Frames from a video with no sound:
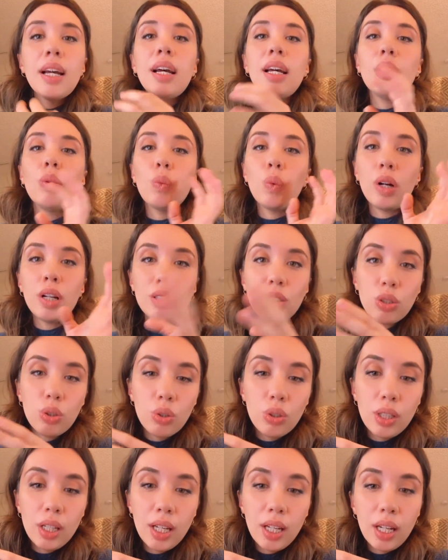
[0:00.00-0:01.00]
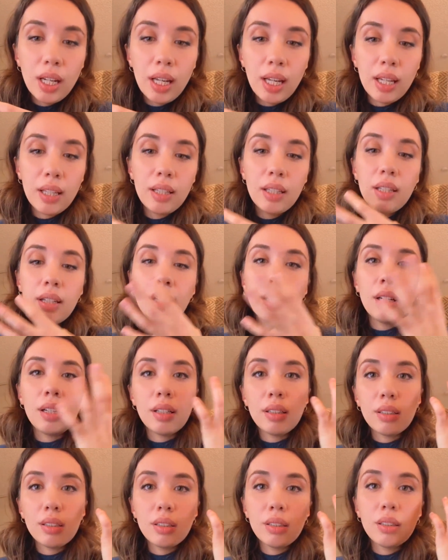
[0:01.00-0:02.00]
And once your data in
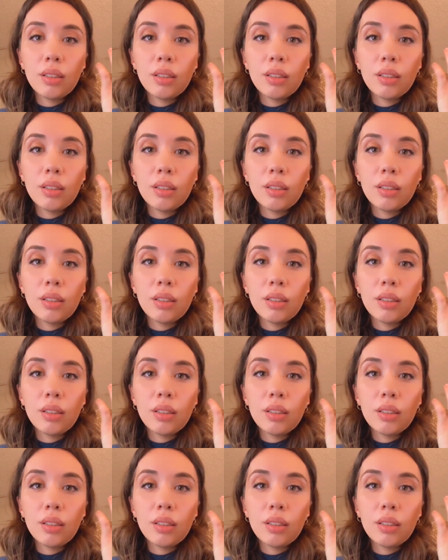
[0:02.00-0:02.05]
a